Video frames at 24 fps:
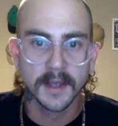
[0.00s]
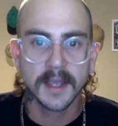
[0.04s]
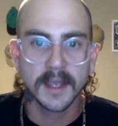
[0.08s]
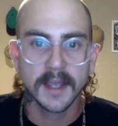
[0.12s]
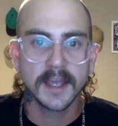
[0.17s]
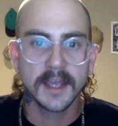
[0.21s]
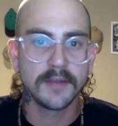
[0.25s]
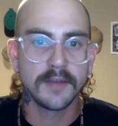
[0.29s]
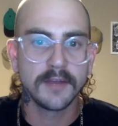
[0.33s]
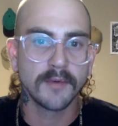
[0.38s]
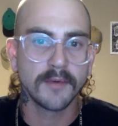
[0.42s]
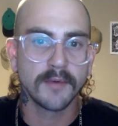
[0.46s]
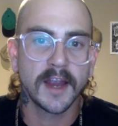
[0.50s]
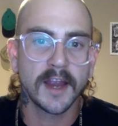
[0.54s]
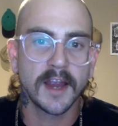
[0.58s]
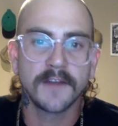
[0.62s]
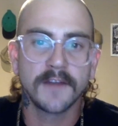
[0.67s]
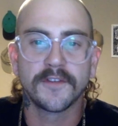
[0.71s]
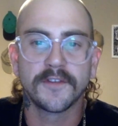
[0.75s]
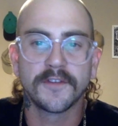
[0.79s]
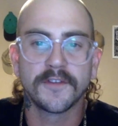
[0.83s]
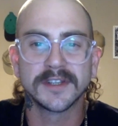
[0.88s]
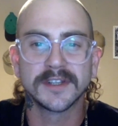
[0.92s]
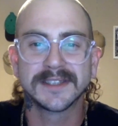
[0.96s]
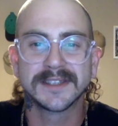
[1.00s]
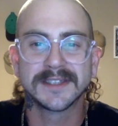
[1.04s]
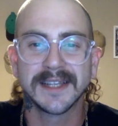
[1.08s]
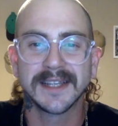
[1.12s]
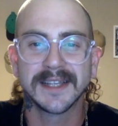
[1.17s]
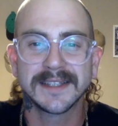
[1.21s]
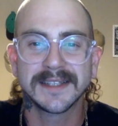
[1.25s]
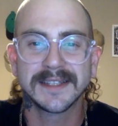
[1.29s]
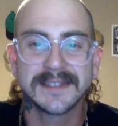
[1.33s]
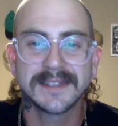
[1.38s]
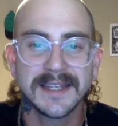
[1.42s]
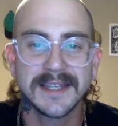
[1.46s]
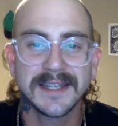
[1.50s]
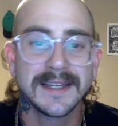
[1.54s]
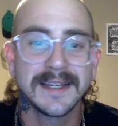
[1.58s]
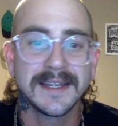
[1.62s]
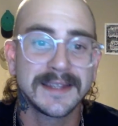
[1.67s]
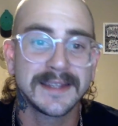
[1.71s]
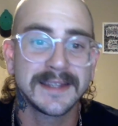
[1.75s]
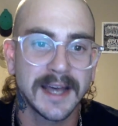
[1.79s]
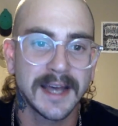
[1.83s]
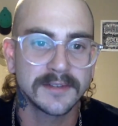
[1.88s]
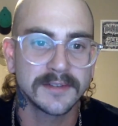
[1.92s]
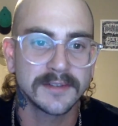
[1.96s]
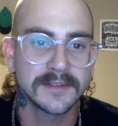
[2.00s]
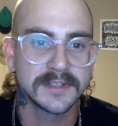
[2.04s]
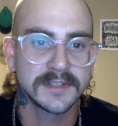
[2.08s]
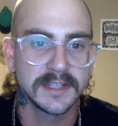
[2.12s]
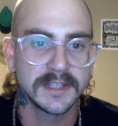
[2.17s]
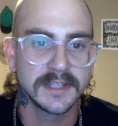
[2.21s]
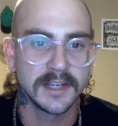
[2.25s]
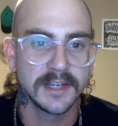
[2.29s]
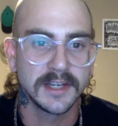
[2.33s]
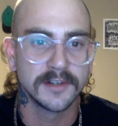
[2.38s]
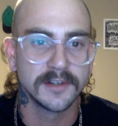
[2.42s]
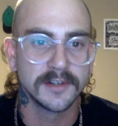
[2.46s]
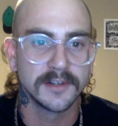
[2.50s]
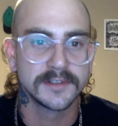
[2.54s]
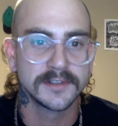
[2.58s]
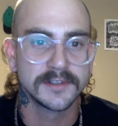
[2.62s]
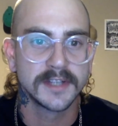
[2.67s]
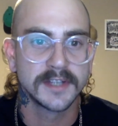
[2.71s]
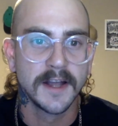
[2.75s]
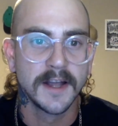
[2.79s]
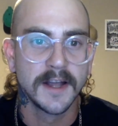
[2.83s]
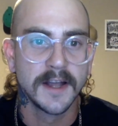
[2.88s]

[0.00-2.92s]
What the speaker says: He reigned for 16,000 years,